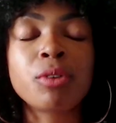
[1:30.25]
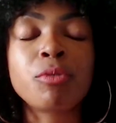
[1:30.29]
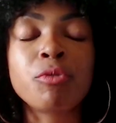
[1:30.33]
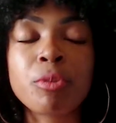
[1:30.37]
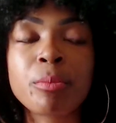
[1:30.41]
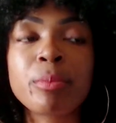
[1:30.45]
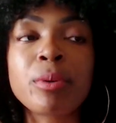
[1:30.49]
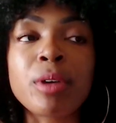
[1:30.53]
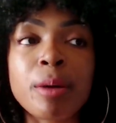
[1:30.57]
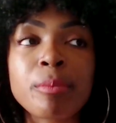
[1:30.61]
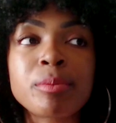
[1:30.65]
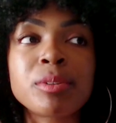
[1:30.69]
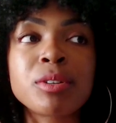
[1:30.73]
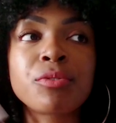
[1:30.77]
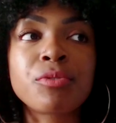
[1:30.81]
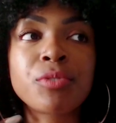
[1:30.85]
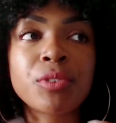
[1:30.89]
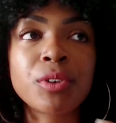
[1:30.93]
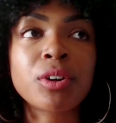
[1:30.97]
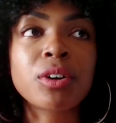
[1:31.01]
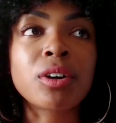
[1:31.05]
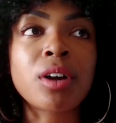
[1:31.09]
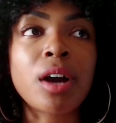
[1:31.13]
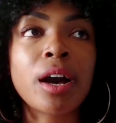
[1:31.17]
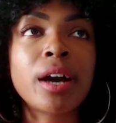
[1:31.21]
Grew me up to
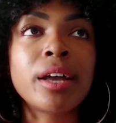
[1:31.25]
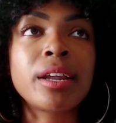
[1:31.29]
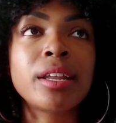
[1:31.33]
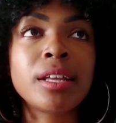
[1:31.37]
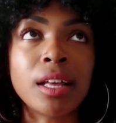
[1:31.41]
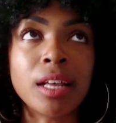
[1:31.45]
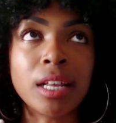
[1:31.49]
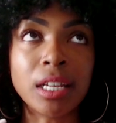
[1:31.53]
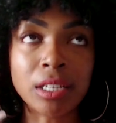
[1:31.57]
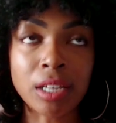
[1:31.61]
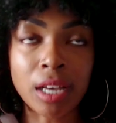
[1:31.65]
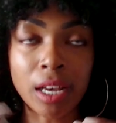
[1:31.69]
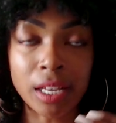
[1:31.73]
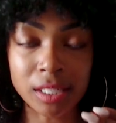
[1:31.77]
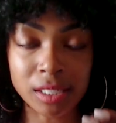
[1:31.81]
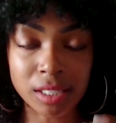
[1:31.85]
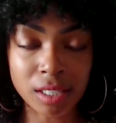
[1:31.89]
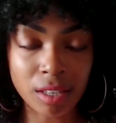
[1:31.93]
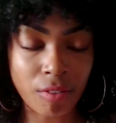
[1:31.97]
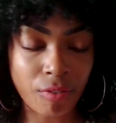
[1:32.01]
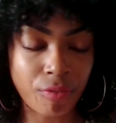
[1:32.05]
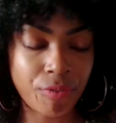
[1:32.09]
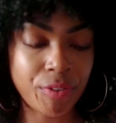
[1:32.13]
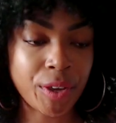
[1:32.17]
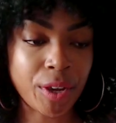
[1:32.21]
fear God, and I
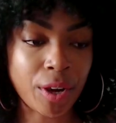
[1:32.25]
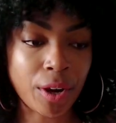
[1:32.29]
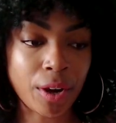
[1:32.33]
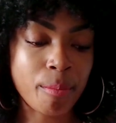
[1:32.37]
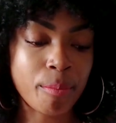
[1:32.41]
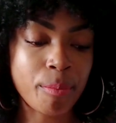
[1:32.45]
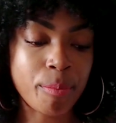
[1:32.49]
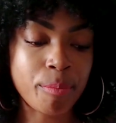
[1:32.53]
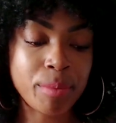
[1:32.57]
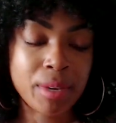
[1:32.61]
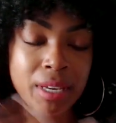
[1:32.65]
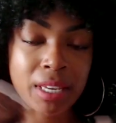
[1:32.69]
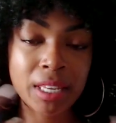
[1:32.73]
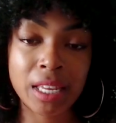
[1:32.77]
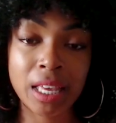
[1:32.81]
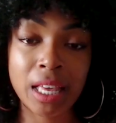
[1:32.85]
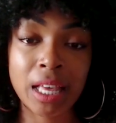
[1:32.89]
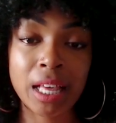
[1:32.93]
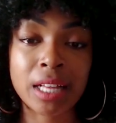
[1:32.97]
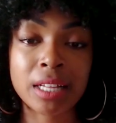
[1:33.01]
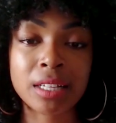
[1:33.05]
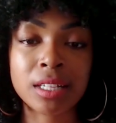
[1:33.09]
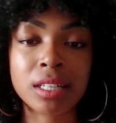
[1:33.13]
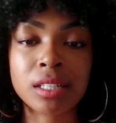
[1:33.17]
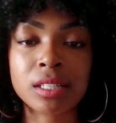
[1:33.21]
say fear
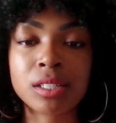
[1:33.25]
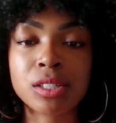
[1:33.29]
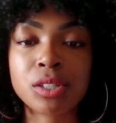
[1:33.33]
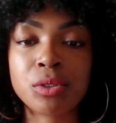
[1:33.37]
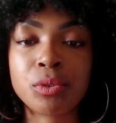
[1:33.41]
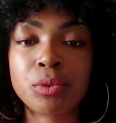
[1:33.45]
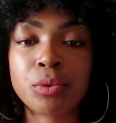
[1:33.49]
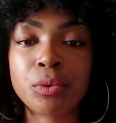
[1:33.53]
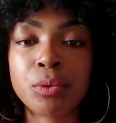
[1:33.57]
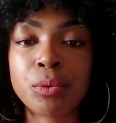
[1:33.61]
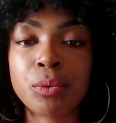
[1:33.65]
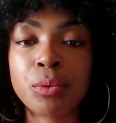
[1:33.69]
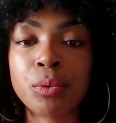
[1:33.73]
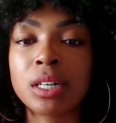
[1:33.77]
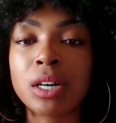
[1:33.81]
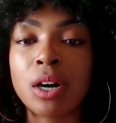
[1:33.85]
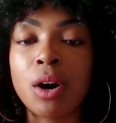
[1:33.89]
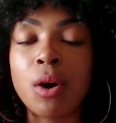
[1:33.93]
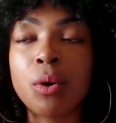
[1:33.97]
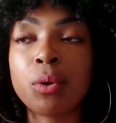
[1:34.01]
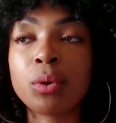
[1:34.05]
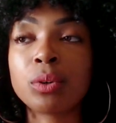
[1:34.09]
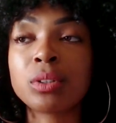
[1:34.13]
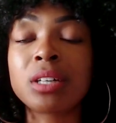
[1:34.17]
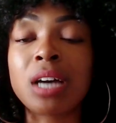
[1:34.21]
meaning to
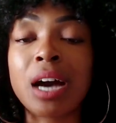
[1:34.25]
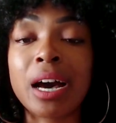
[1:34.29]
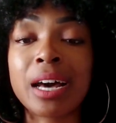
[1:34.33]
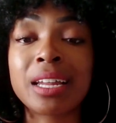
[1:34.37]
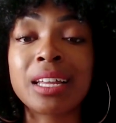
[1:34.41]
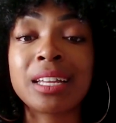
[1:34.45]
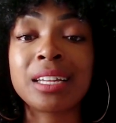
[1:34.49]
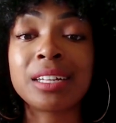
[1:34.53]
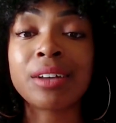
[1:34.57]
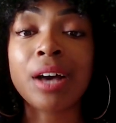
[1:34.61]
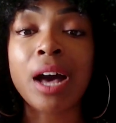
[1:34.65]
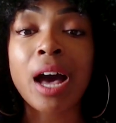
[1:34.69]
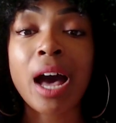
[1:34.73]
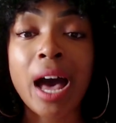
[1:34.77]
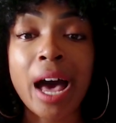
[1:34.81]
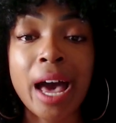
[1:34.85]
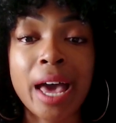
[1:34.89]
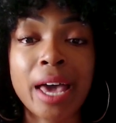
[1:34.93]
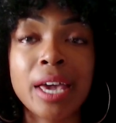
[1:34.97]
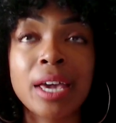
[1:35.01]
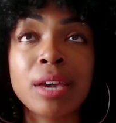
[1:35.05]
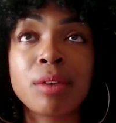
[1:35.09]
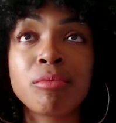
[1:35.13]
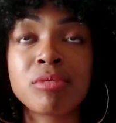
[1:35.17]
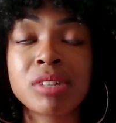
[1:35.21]
hold God in a
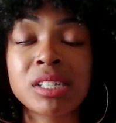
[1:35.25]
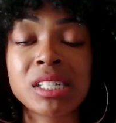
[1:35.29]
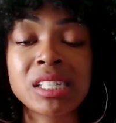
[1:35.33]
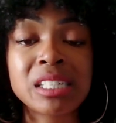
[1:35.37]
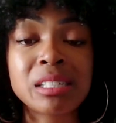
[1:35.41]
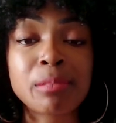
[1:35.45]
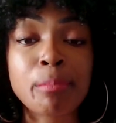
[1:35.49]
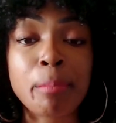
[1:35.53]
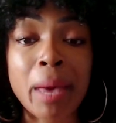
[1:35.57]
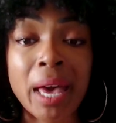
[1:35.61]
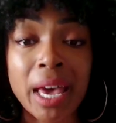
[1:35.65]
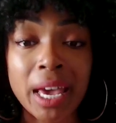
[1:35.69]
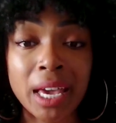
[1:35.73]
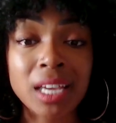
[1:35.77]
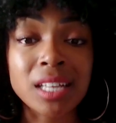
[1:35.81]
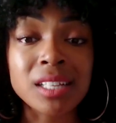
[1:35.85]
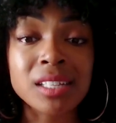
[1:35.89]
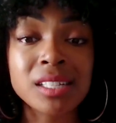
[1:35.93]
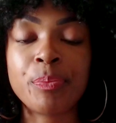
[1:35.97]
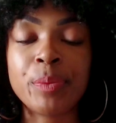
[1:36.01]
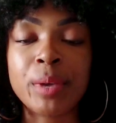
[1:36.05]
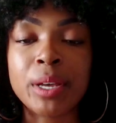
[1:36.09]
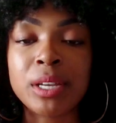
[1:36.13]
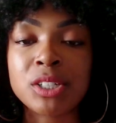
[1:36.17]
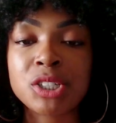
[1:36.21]
high
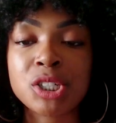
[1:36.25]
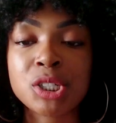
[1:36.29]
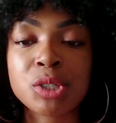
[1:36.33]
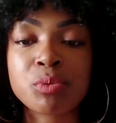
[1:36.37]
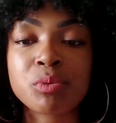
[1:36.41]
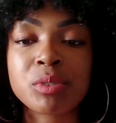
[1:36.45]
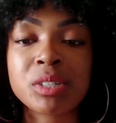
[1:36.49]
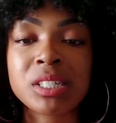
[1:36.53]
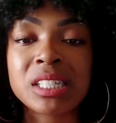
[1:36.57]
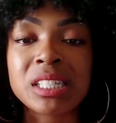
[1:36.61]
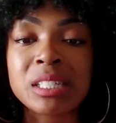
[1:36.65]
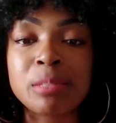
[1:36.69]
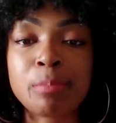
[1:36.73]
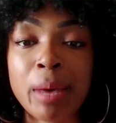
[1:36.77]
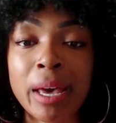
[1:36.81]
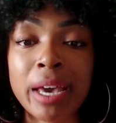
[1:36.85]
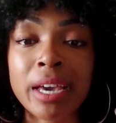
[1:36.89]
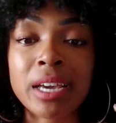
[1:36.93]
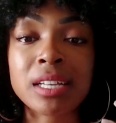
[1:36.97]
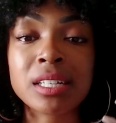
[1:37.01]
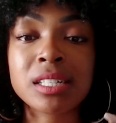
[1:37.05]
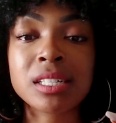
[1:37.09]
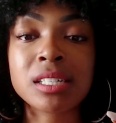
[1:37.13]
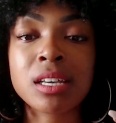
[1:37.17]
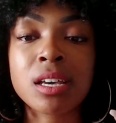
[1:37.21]
respect and just
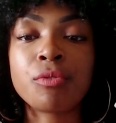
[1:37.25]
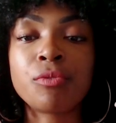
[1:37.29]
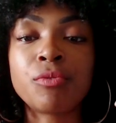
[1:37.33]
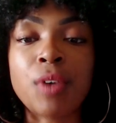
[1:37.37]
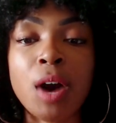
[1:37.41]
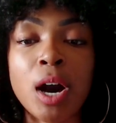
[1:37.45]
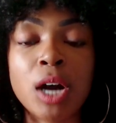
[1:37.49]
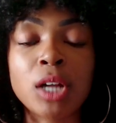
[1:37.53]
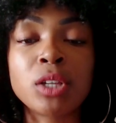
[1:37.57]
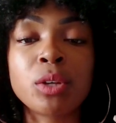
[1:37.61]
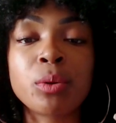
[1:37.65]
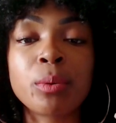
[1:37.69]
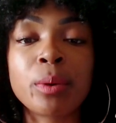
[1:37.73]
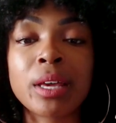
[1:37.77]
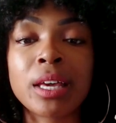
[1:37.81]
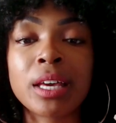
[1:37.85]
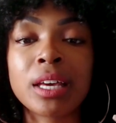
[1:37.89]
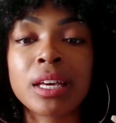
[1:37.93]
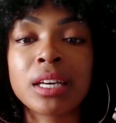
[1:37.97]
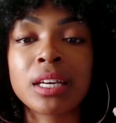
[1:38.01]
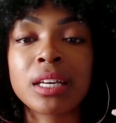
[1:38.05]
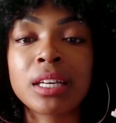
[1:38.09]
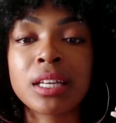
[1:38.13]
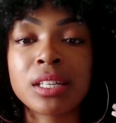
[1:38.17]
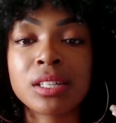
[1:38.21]
respect
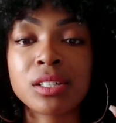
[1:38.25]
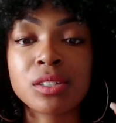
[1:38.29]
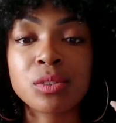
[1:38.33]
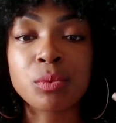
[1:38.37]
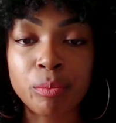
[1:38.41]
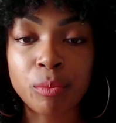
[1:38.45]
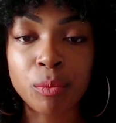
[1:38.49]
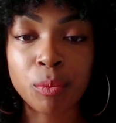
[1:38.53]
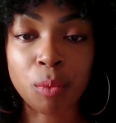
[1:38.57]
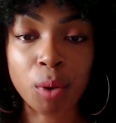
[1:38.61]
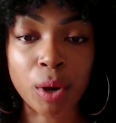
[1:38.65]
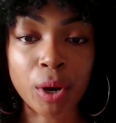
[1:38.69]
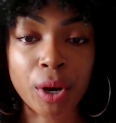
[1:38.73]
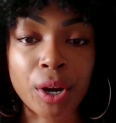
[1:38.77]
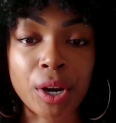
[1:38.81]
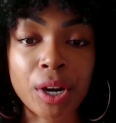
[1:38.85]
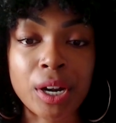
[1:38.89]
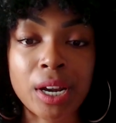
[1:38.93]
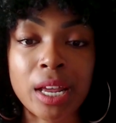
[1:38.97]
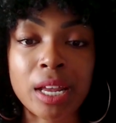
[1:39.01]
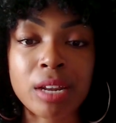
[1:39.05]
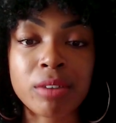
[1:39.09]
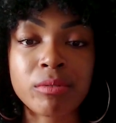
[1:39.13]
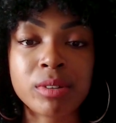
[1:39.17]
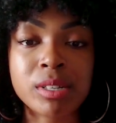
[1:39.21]
following His
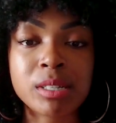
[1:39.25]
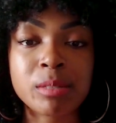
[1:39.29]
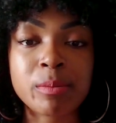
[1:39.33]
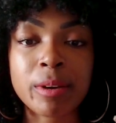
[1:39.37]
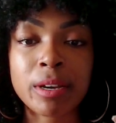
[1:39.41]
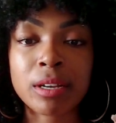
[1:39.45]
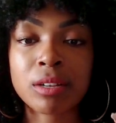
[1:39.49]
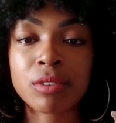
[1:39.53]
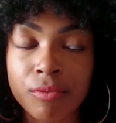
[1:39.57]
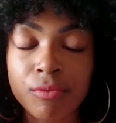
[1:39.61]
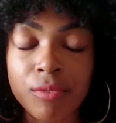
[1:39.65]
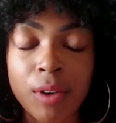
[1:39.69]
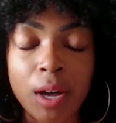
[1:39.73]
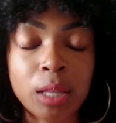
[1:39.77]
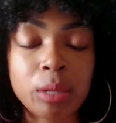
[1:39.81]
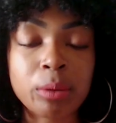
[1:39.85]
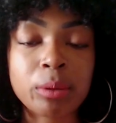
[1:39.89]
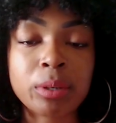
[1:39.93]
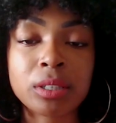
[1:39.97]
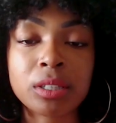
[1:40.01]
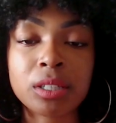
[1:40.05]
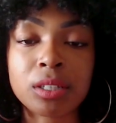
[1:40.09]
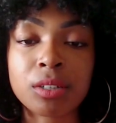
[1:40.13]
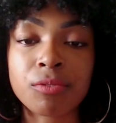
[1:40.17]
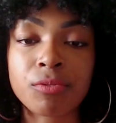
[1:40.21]
word and respect
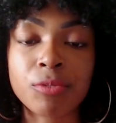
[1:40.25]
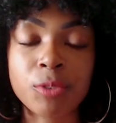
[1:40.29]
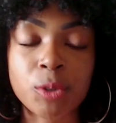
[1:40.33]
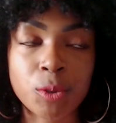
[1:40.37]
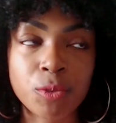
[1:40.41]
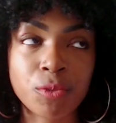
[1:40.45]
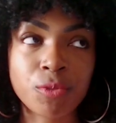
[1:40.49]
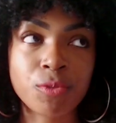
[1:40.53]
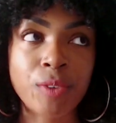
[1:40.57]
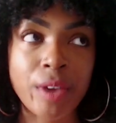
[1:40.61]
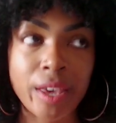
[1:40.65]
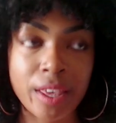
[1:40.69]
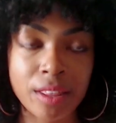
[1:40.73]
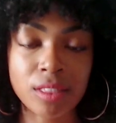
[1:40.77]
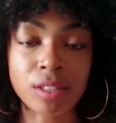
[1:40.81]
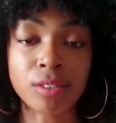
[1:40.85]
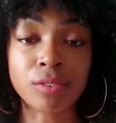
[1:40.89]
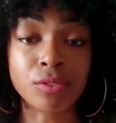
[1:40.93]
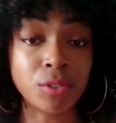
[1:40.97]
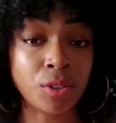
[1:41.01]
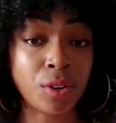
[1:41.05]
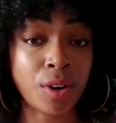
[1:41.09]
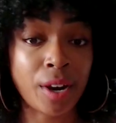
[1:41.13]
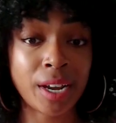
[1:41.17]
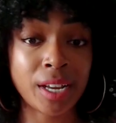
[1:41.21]
following the faith
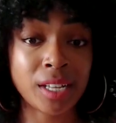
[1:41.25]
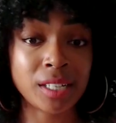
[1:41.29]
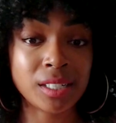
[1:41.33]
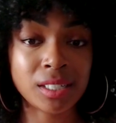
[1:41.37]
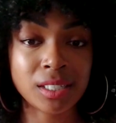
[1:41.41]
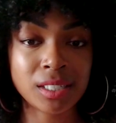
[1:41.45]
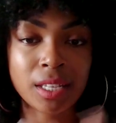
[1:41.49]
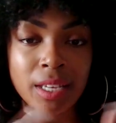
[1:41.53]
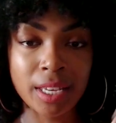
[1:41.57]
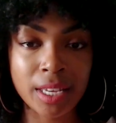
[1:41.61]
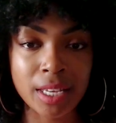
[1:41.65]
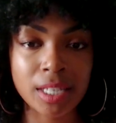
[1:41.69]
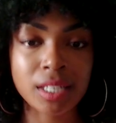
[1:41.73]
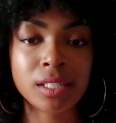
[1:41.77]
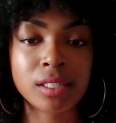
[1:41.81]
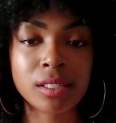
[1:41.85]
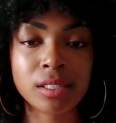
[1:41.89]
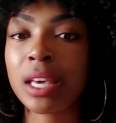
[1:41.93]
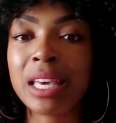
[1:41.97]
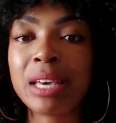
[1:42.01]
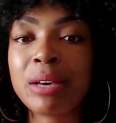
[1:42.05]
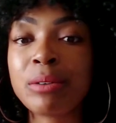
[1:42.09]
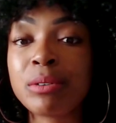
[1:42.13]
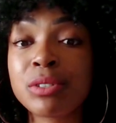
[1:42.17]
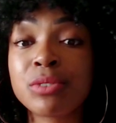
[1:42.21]
of Christ is.
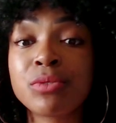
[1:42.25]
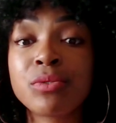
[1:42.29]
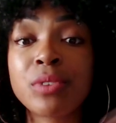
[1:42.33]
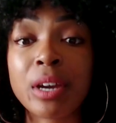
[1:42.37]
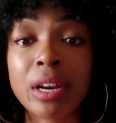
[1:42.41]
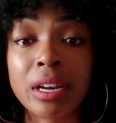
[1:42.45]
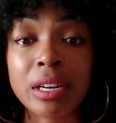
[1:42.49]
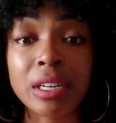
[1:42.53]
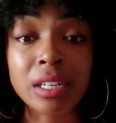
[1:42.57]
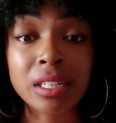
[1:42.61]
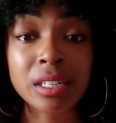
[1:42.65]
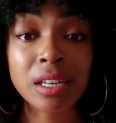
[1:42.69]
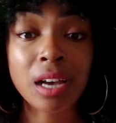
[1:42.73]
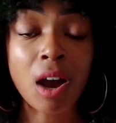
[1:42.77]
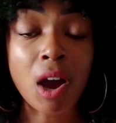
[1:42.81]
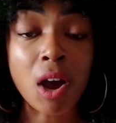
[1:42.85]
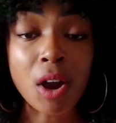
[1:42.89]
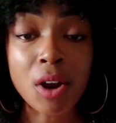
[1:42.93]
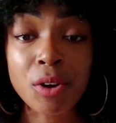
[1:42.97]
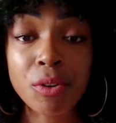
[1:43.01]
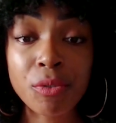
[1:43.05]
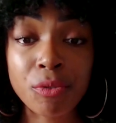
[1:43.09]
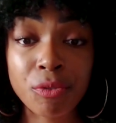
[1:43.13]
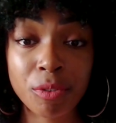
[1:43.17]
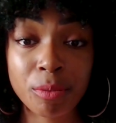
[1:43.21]
It was very
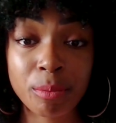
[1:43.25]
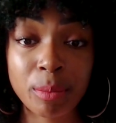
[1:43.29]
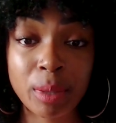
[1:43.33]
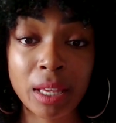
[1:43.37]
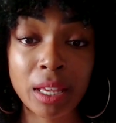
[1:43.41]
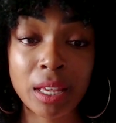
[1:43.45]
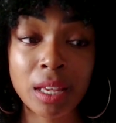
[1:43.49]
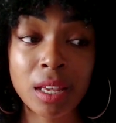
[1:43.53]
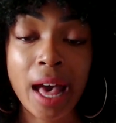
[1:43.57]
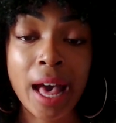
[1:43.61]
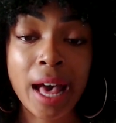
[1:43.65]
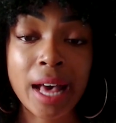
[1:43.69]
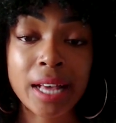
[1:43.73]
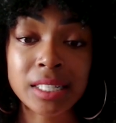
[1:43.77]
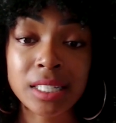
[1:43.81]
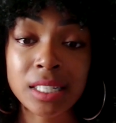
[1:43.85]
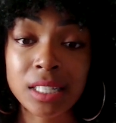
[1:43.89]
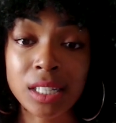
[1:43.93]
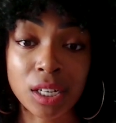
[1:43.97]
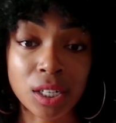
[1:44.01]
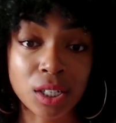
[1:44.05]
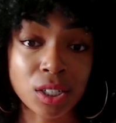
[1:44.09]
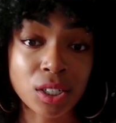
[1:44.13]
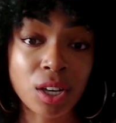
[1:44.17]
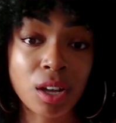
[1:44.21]
hard for me as a
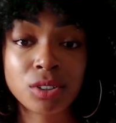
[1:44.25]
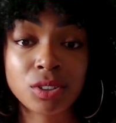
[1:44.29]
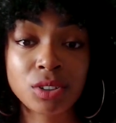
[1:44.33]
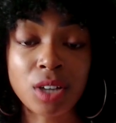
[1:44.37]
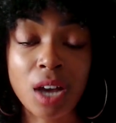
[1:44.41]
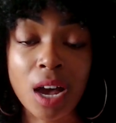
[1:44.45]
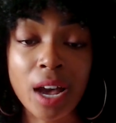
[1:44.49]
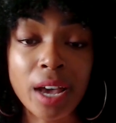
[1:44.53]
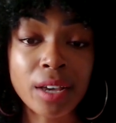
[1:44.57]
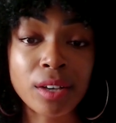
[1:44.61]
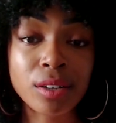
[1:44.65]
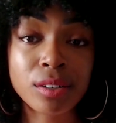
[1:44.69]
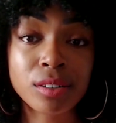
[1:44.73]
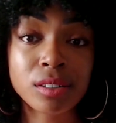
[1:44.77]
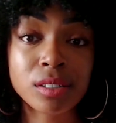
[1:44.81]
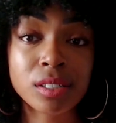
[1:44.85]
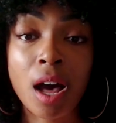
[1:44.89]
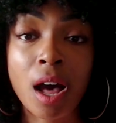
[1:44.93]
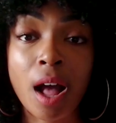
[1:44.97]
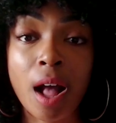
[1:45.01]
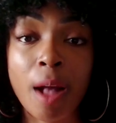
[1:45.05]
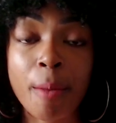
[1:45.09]
young child.